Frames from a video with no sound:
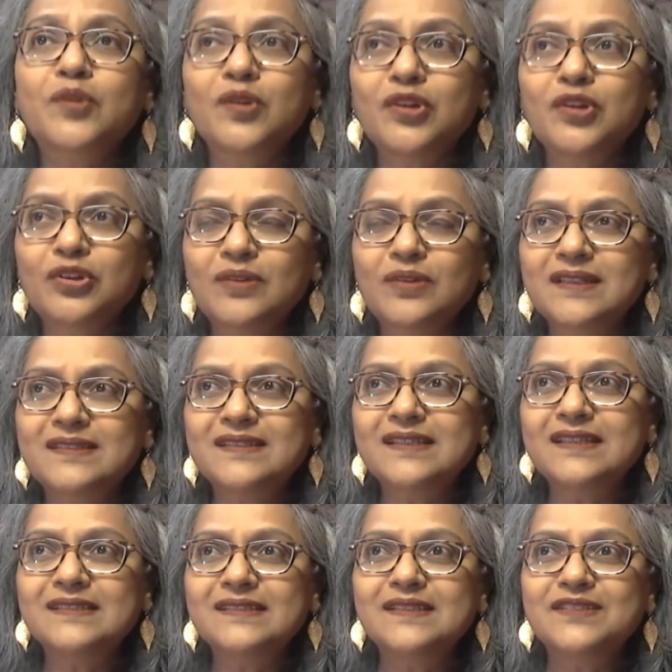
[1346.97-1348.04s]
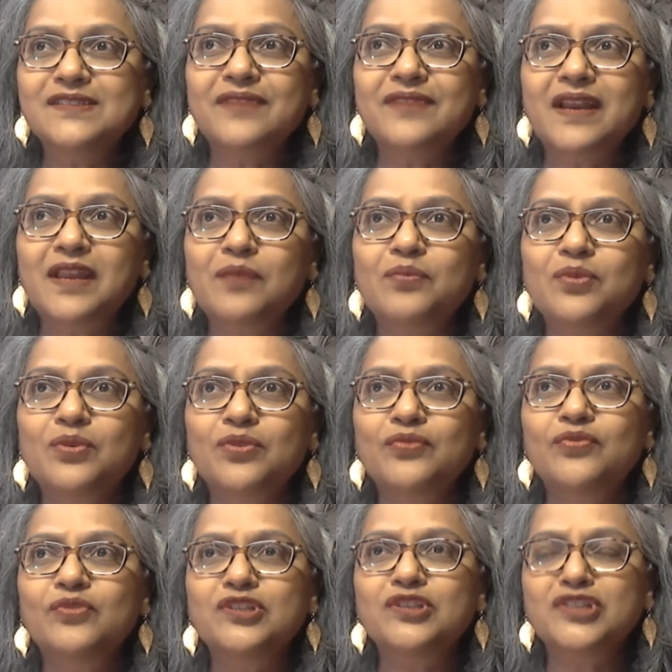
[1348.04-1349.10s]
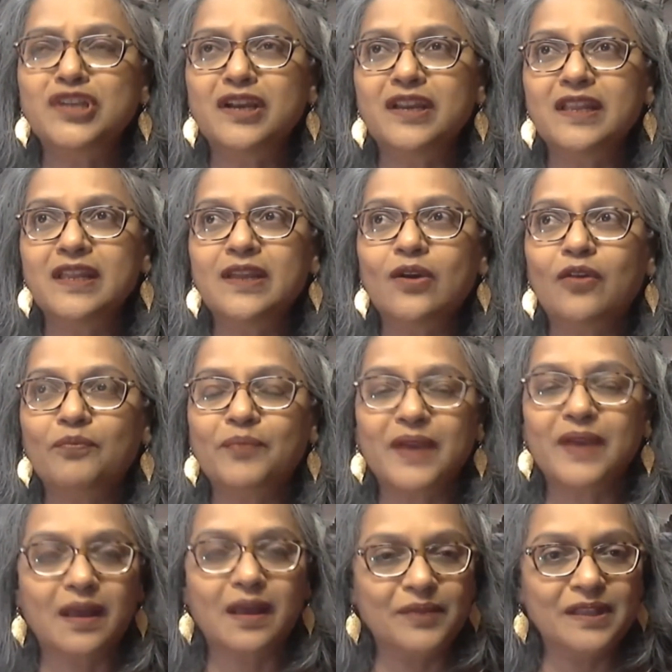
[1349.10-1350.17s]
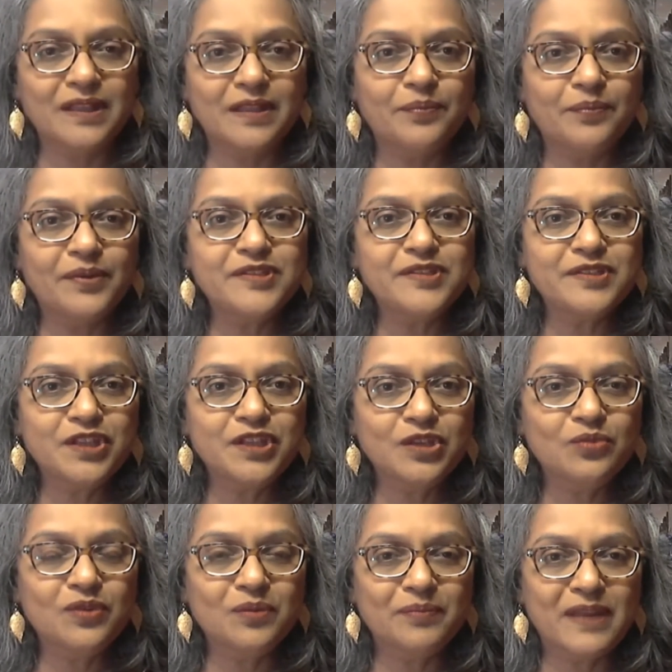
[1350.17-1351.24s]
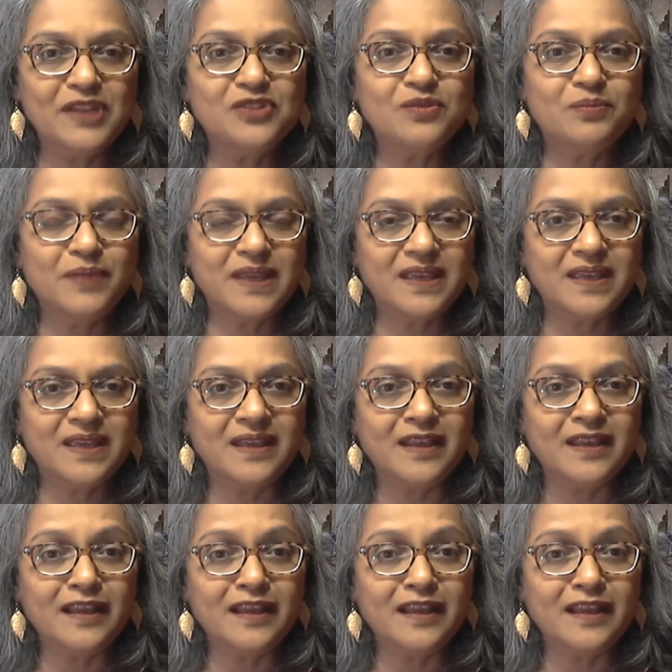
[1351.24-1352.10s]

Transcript: Congruence is this very beautiful journey of becoming the person you were meant to be